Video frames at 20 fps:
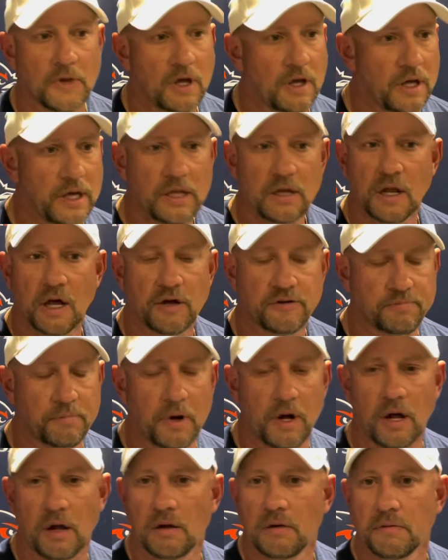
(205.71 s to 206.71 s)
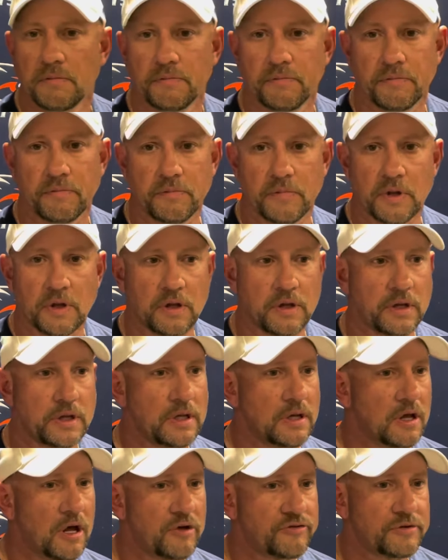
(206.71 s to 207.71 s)
He loves ball. He
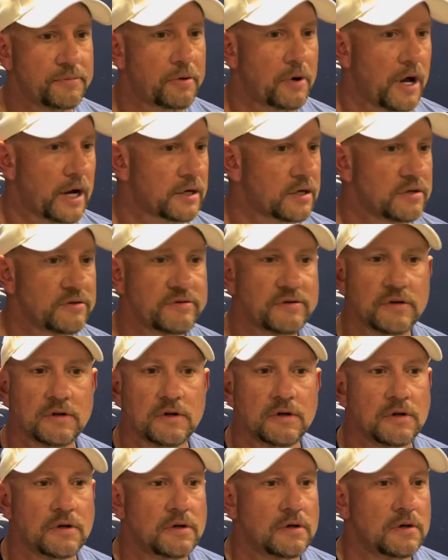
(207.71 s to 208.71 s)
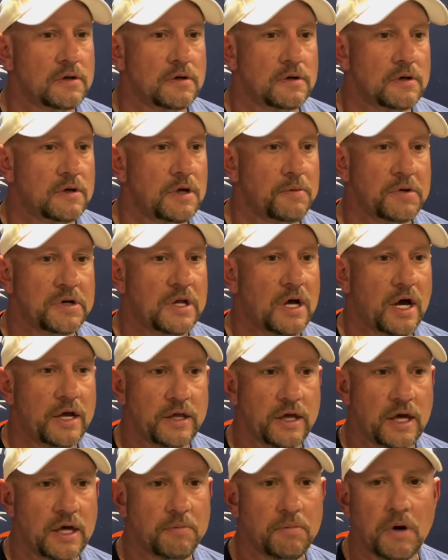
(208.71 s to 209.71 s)
loves to practice. Him and
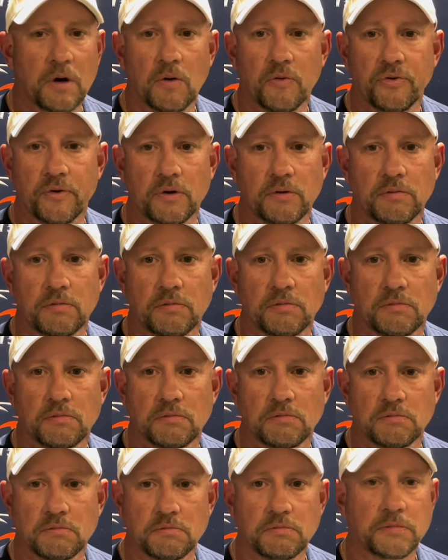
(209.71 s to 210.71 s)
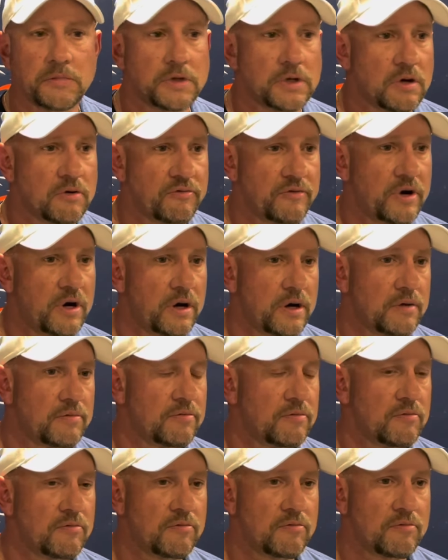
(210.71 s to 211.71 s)
Danye both are, you know, very
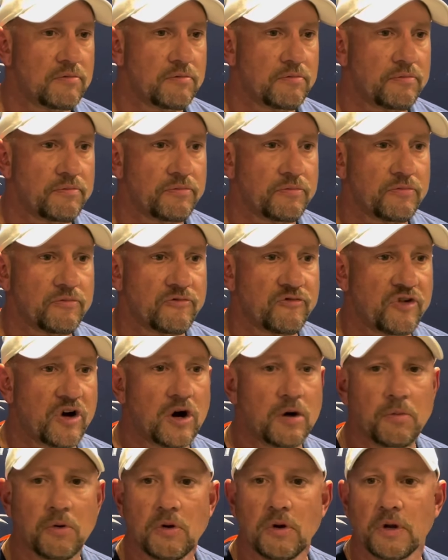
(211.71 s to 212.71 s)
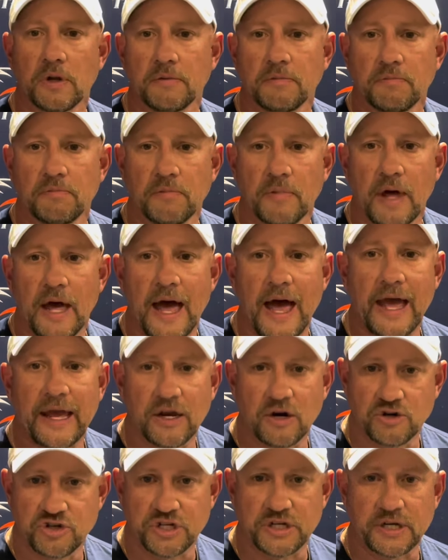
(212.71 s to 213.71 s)
verbal, high
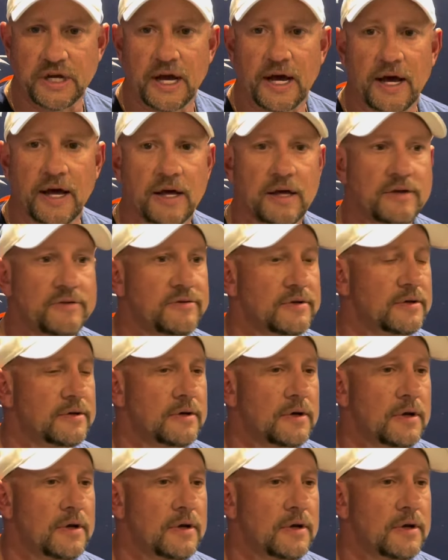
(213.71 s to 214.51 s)
energy guys, and